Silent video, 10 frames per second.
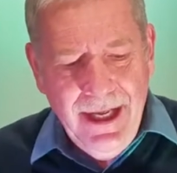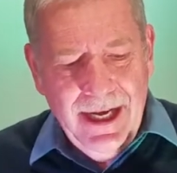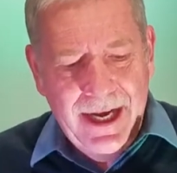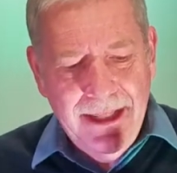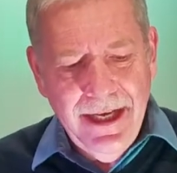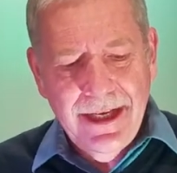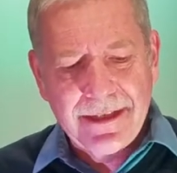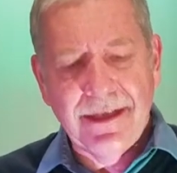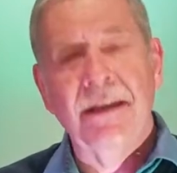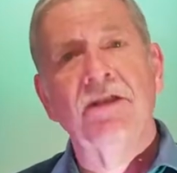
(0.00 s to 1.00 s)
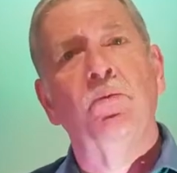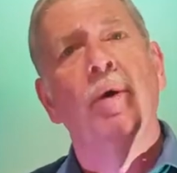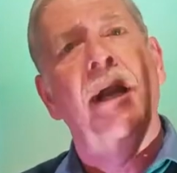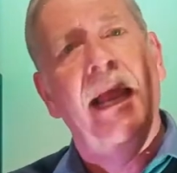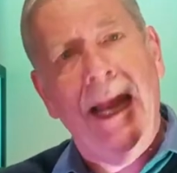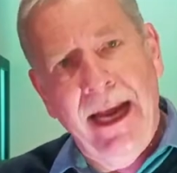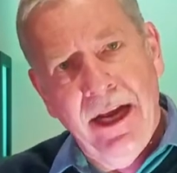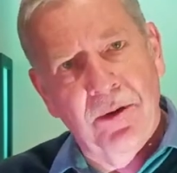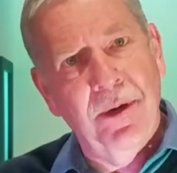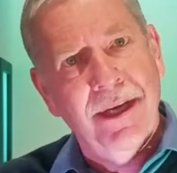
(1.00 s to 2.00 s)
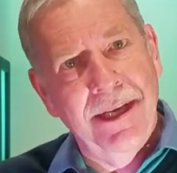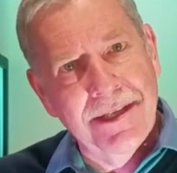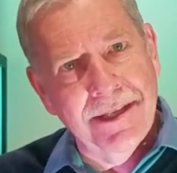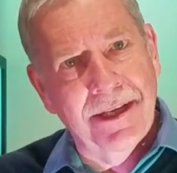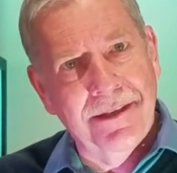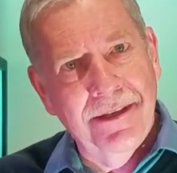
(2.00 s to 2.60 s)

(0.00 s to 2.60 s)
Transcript: I think it's because we're angry, isn't it?